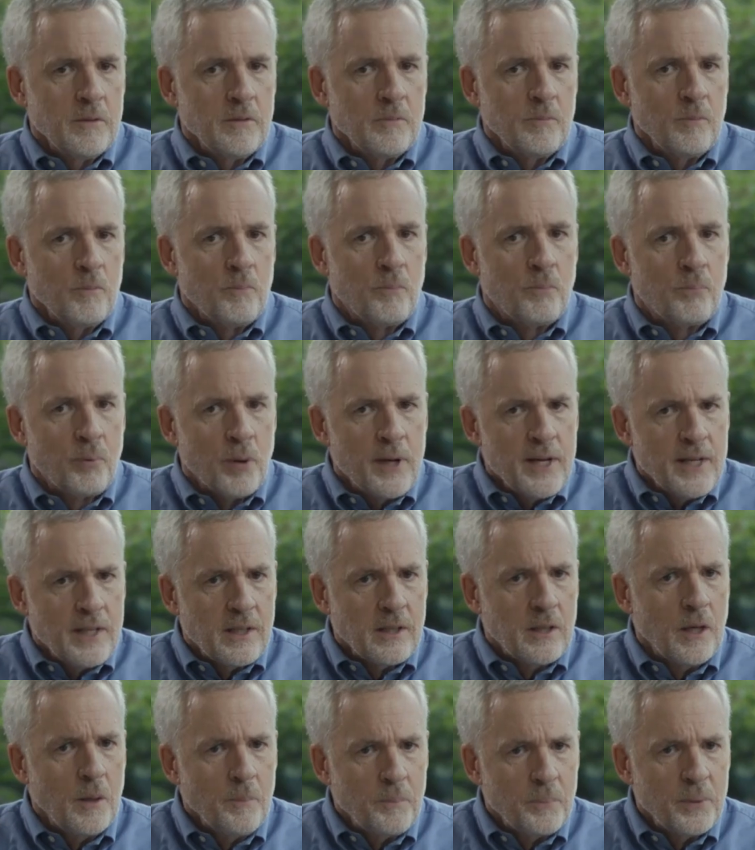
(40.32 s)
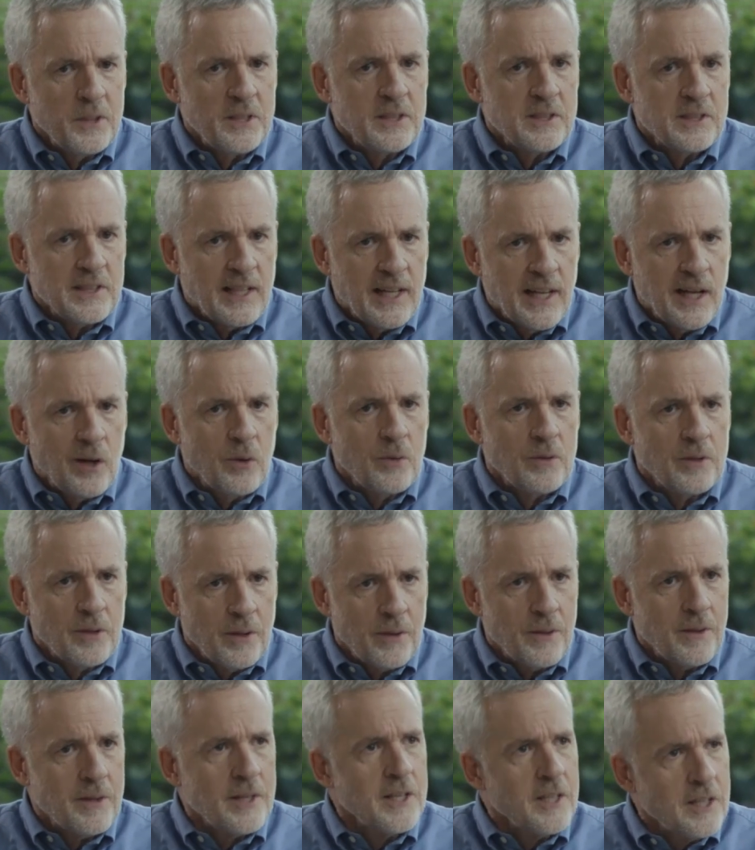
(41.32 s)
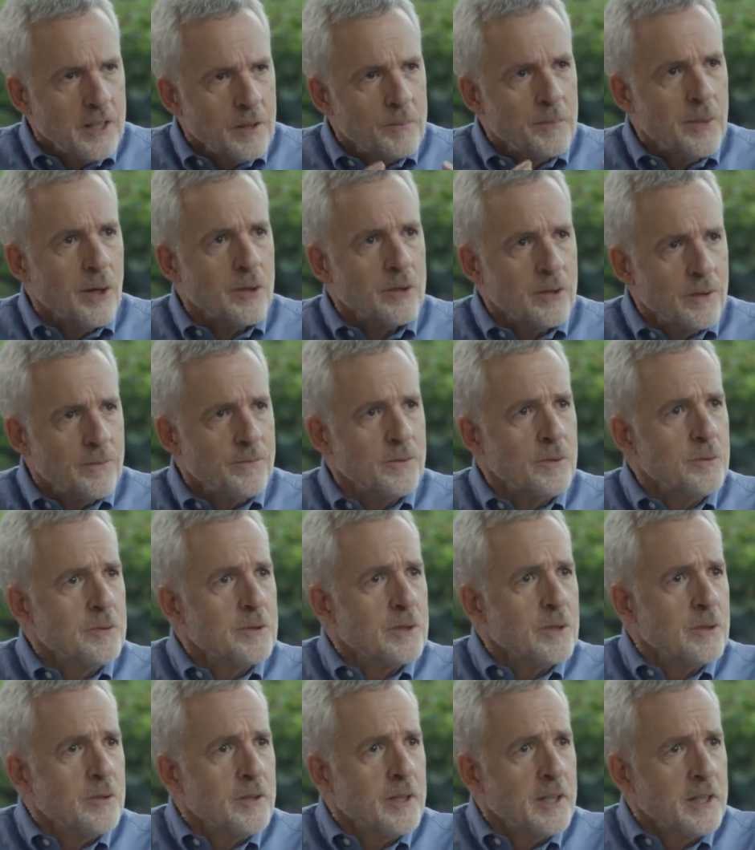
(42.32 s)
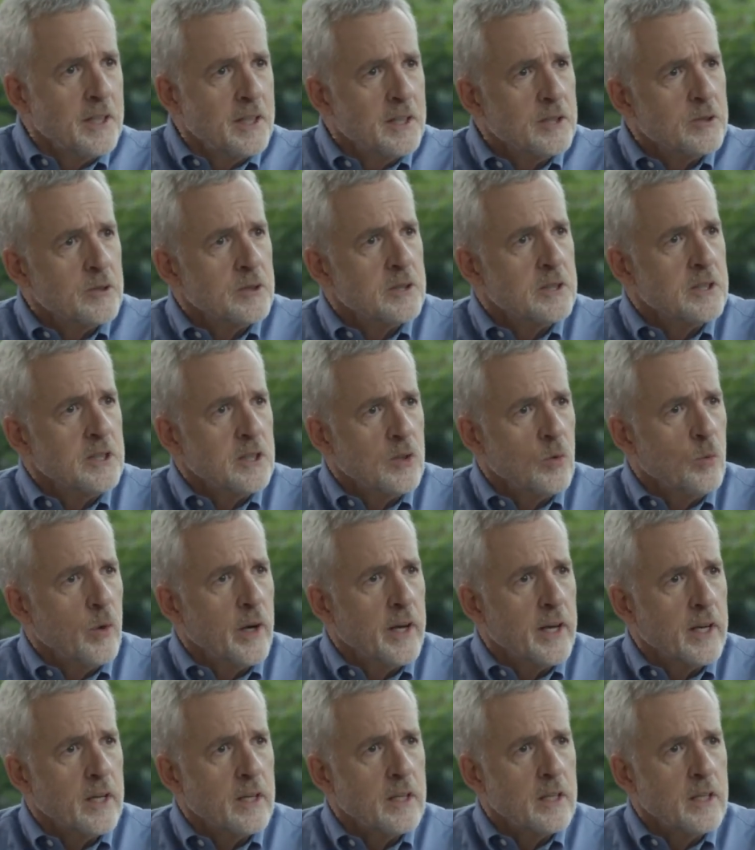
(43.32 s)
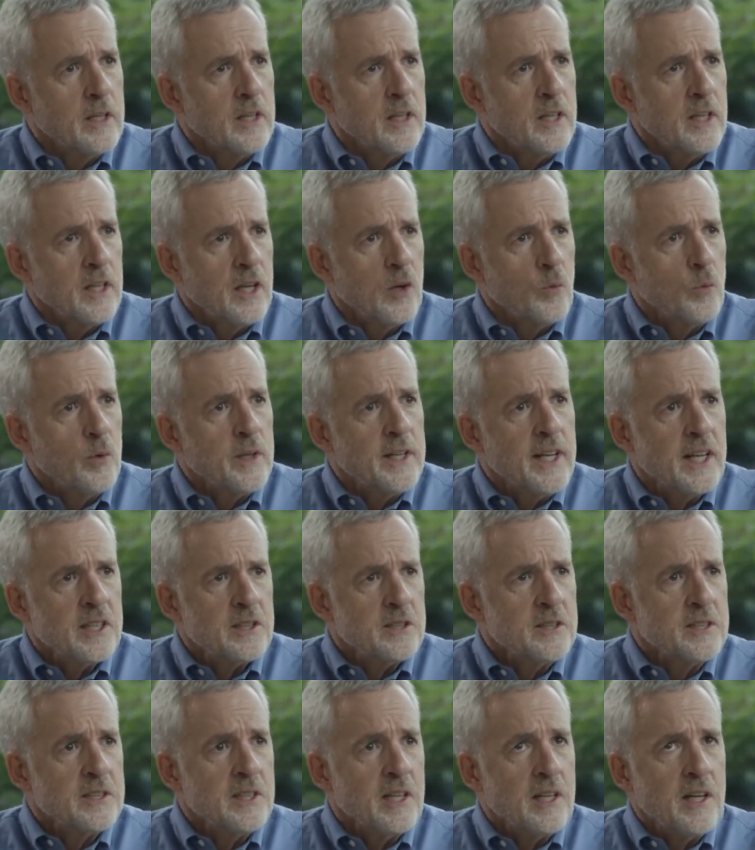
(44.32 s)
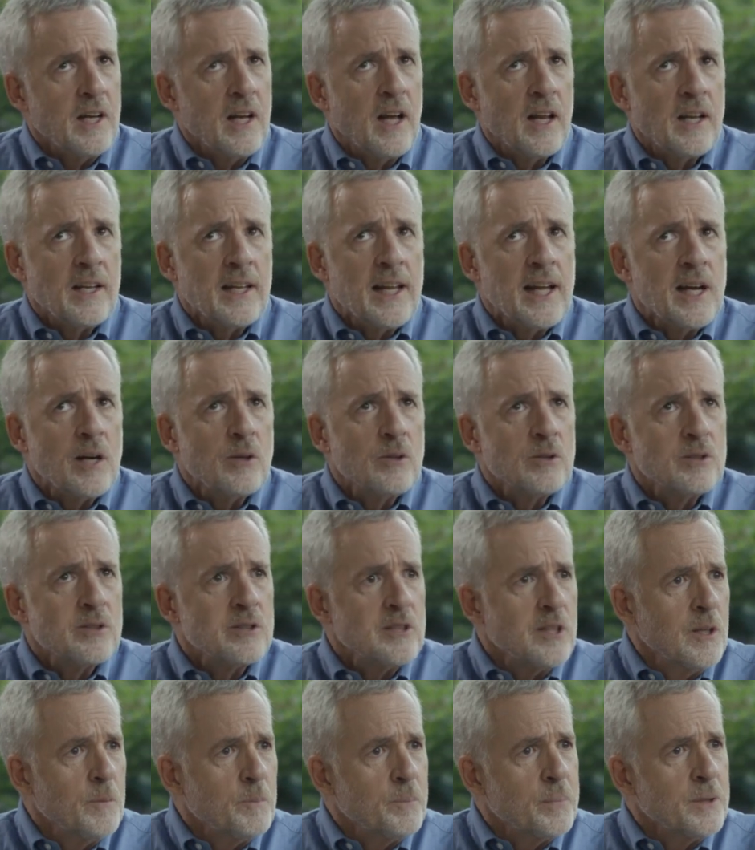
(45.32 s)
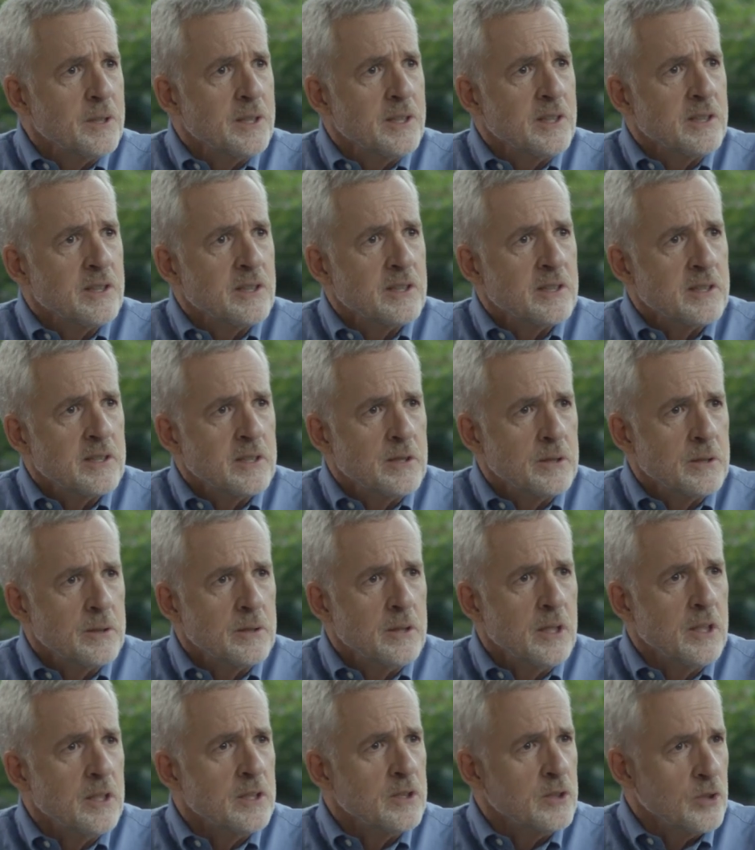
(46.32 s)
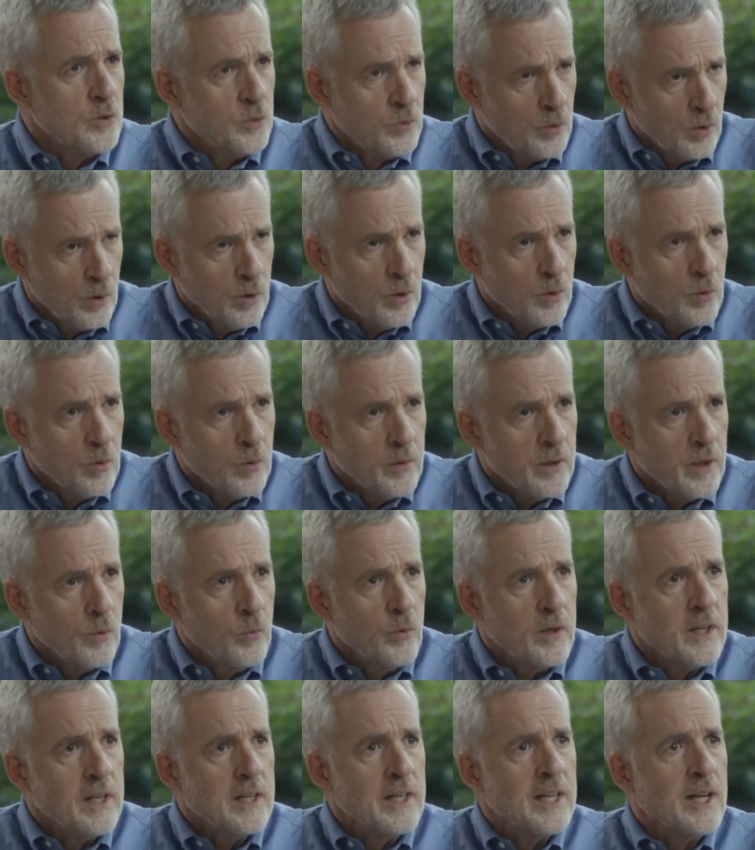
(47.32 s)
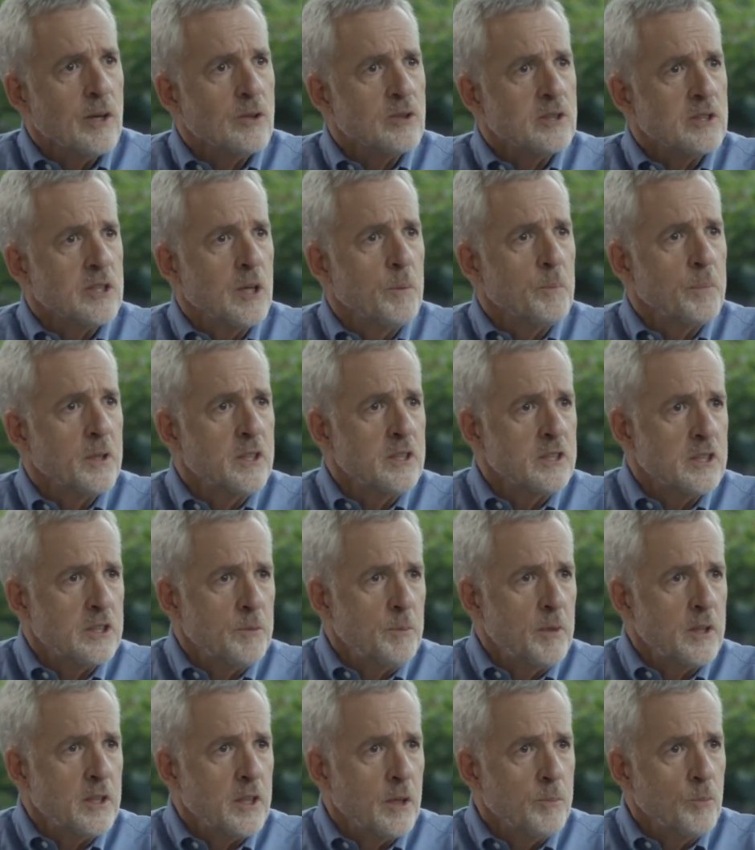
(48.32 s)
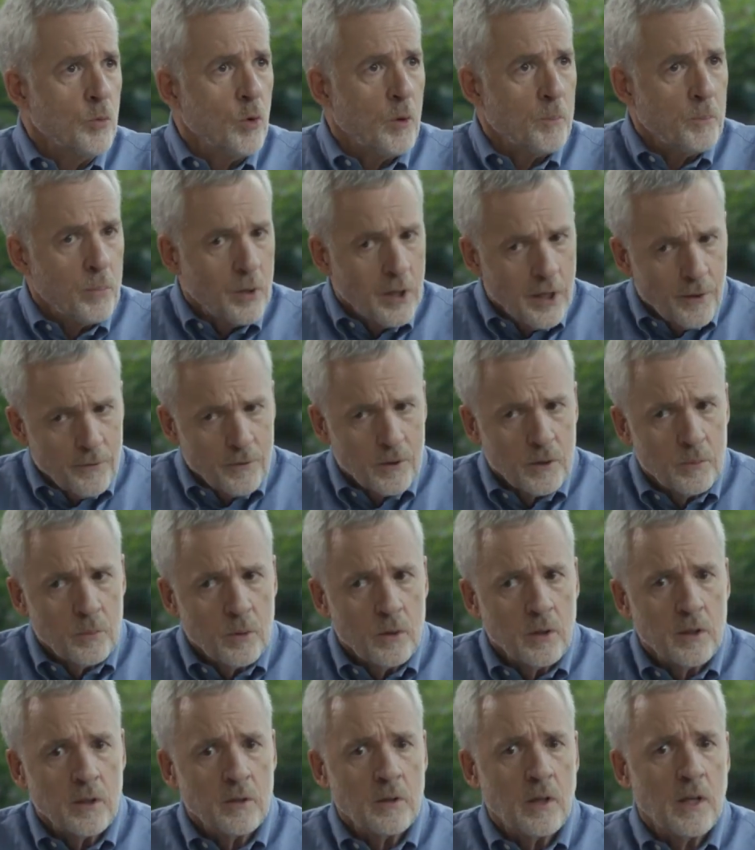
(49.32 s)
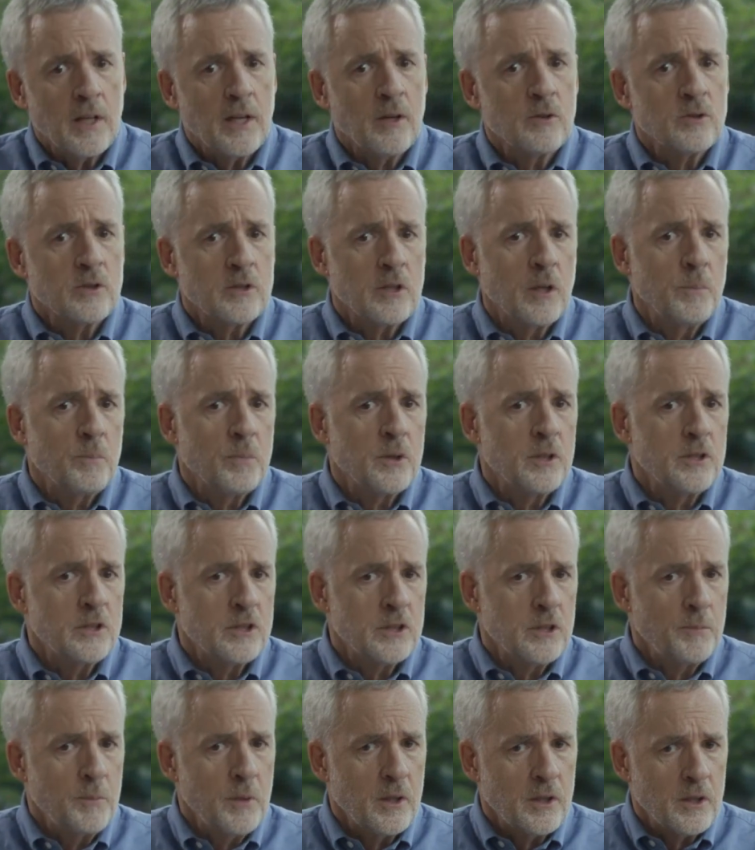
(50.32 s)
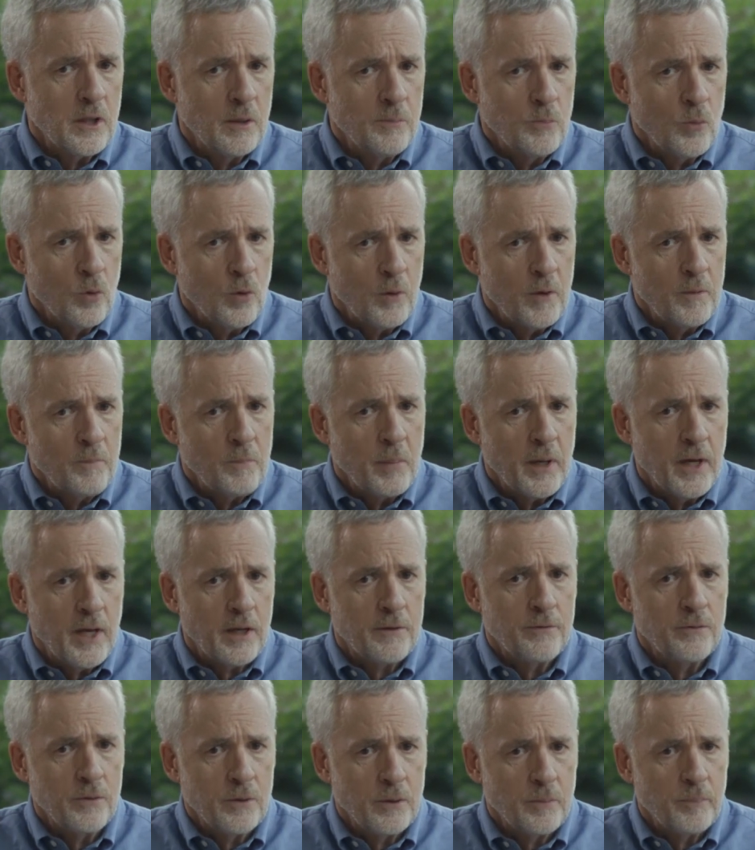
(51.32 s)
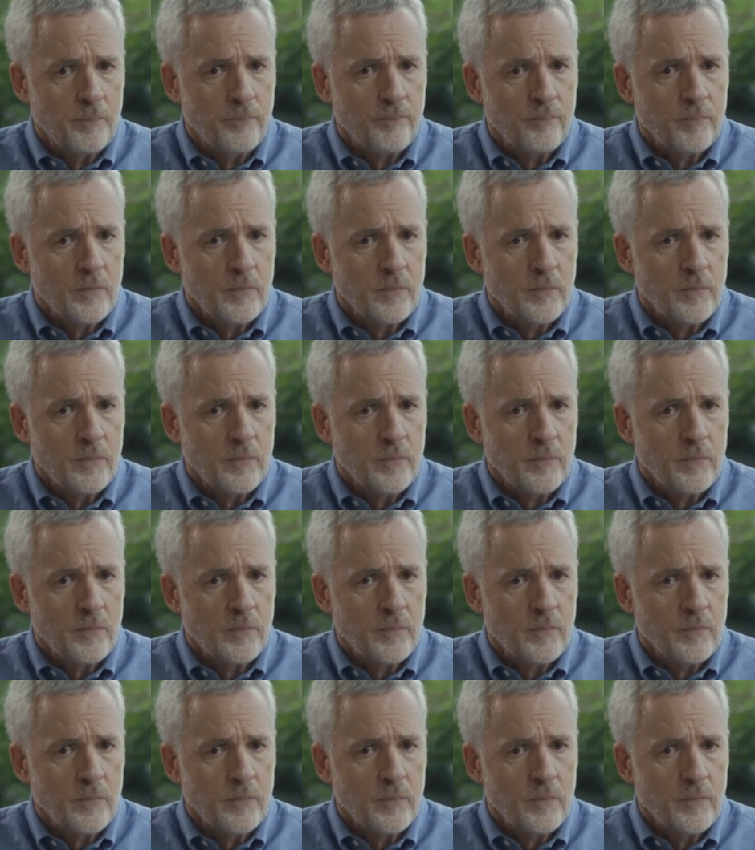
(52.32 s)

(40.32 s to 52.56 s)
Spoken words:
break companies out to think about the future in an interesting way, and what actually allows companies to grow, and what allows companies to become more profitable, and allows companies to become more impactful.